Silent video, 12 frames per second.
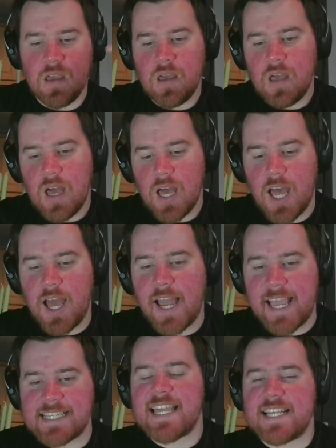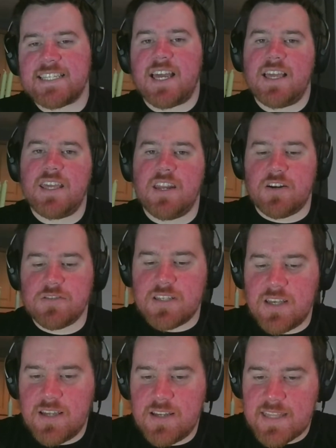I guess that's
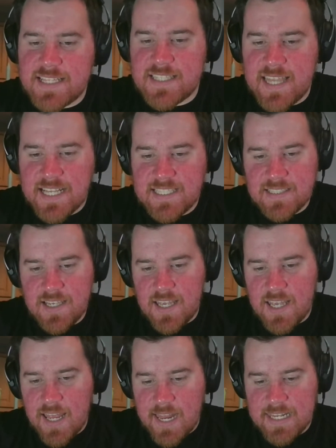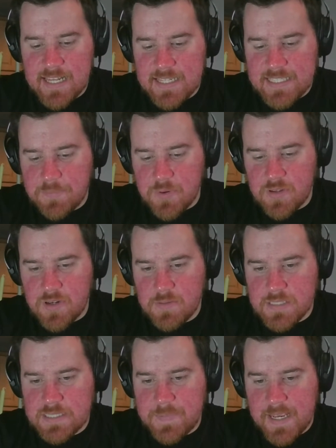that's a little deeper than I
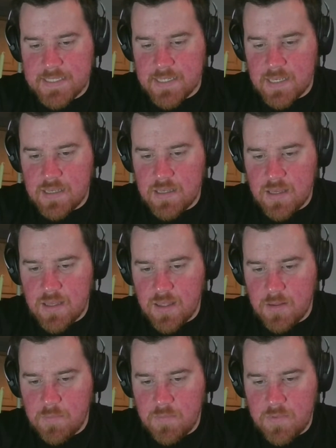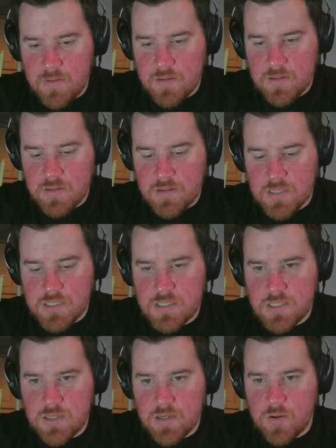was expecting this
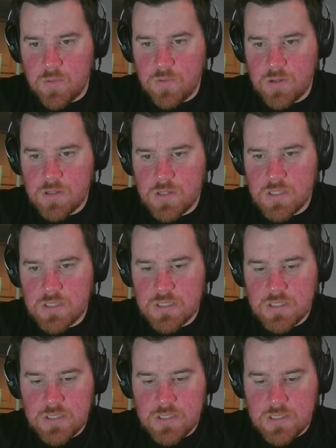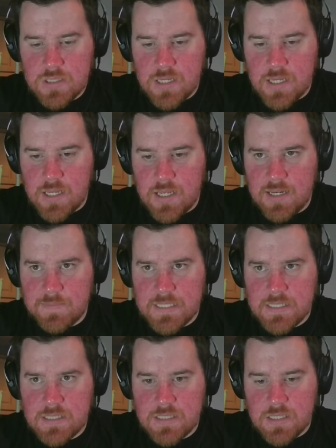to go. Let me
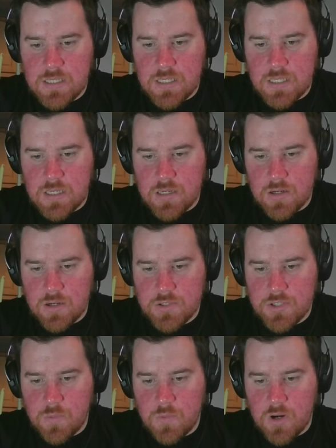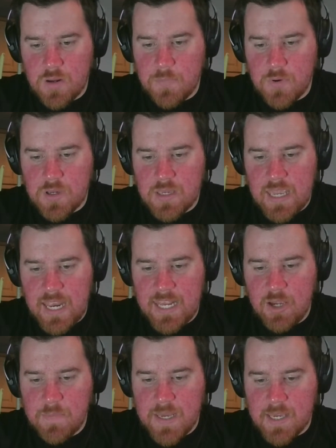see here. So we're gonna book
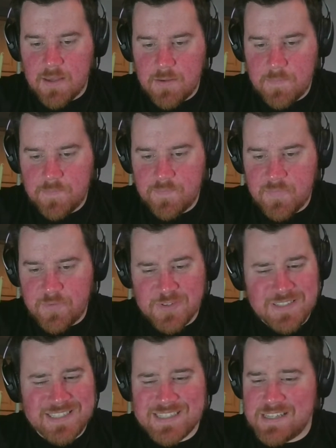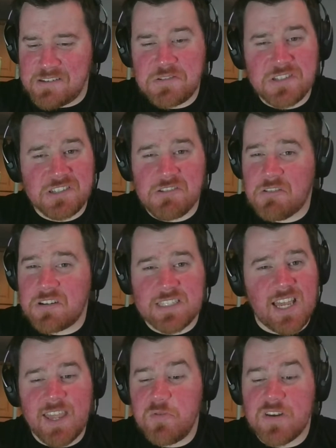Kenny Omega versus the Luchasaurus.
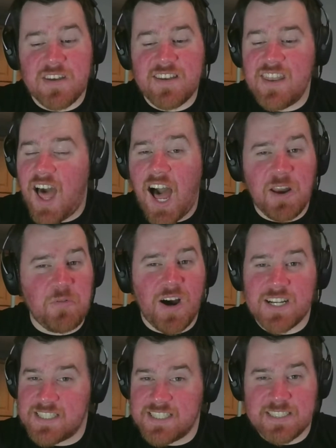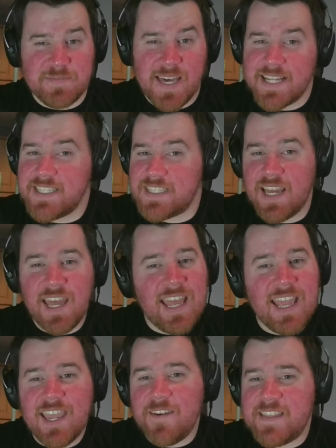I would not watch this match.
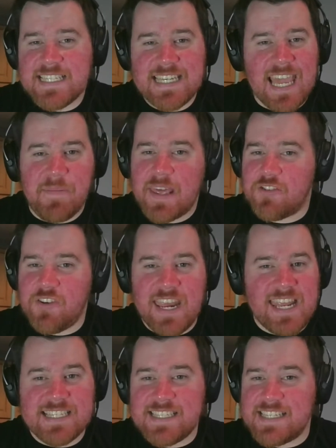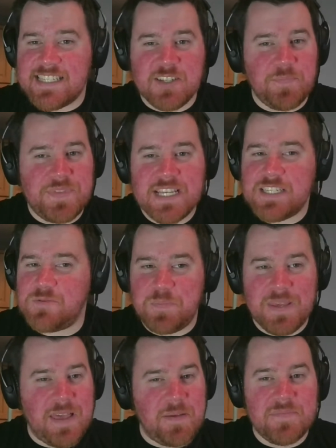If this game had a rating system, this would
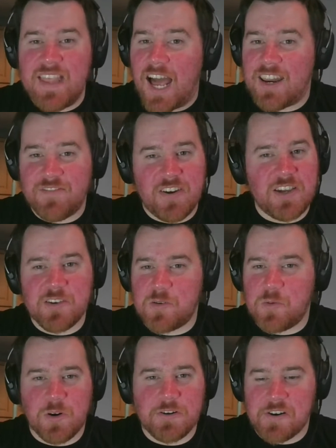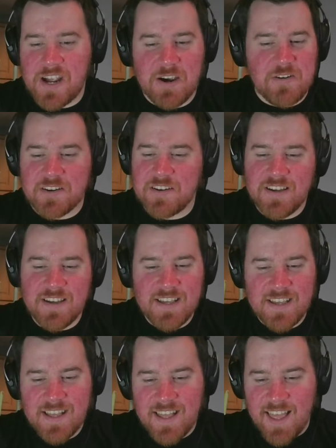be not a very good quarter hour.
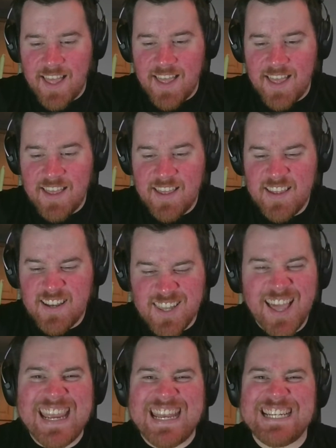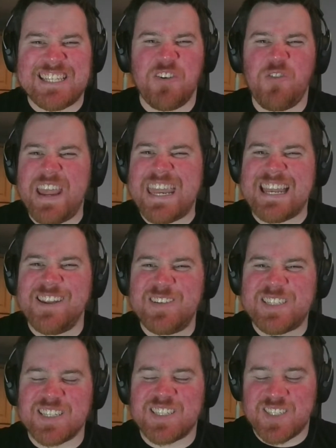Likely to win
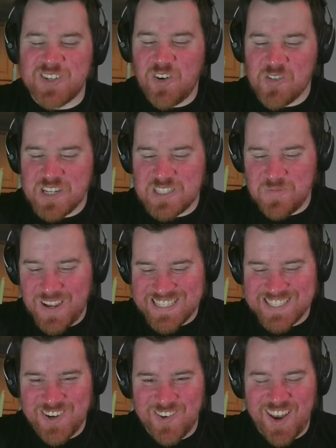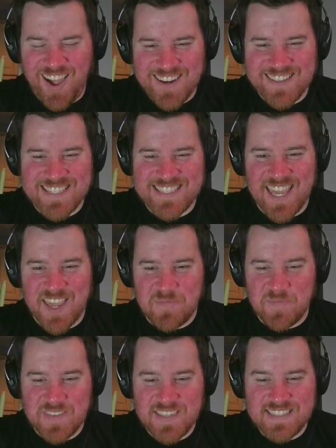Luchasaurus. What is going on in this
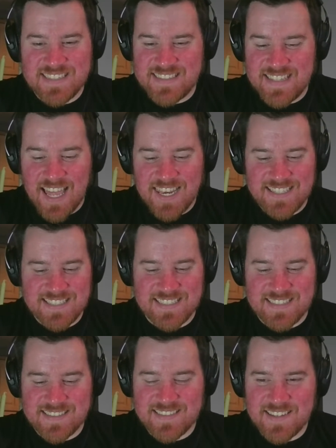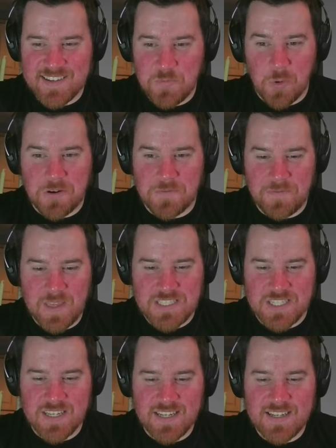game? This is a work of
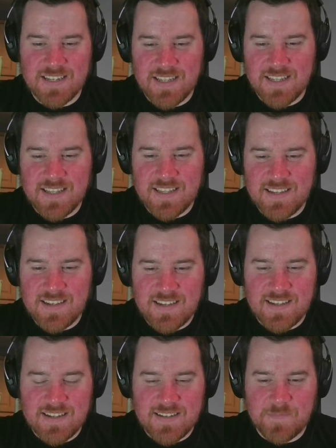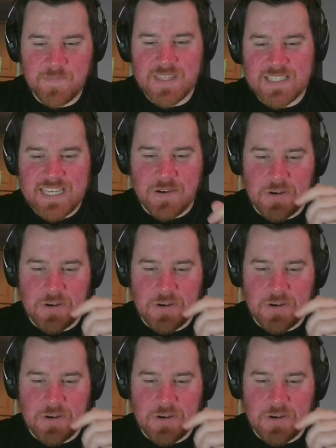fiction. Let's see how it